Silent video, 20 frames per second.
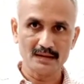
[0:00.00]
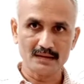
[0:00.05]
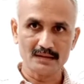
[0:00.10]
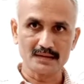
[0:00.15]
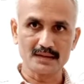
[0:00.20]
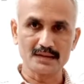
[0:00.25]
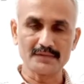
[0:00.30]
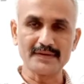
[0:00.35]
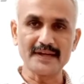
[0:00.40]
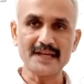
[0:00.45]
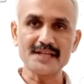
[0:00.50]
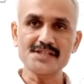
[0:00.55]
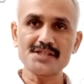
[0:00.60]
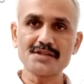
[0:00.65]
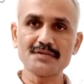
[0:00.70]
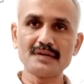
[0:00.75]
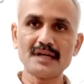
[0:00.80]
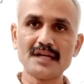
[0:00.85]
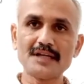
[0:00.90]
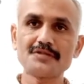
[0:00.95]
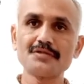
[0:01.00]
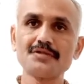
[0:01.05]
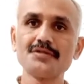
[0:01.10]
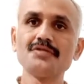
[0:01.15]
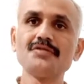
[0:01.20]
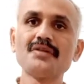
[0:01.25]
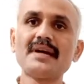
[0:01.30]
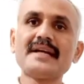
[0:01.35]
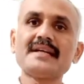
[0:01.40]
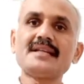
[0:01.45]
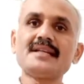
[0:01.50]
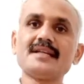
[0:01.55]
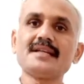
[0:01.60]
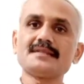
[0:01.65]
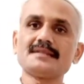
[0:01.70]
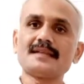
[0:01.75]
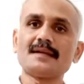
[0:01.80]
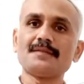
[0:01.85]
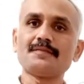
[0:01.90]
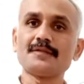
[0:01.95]
the way she would like to unite
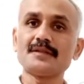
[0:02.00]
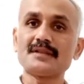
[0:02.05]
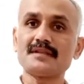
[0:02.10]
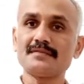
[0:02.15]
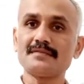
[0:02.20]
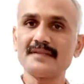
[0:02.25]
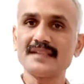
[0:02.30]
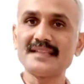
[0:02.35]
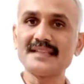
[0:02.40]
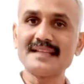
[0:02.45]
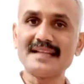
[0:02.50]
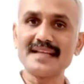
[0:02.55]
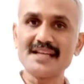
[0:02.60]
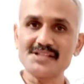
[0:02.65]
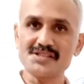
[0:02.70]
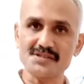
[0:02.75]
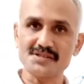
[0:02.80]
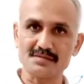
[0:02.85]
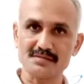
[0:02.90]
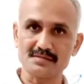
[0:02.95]
herself with the nation,